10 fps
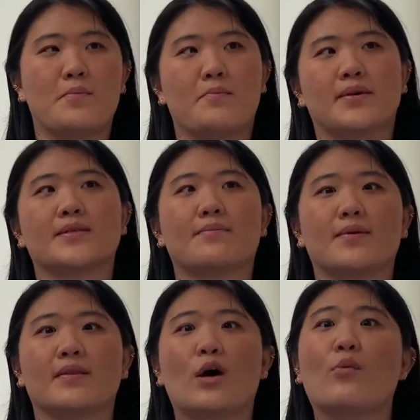but
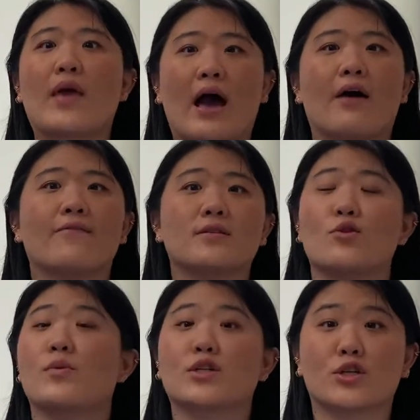something that we have so
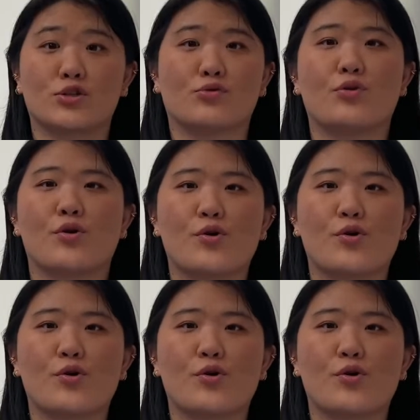much control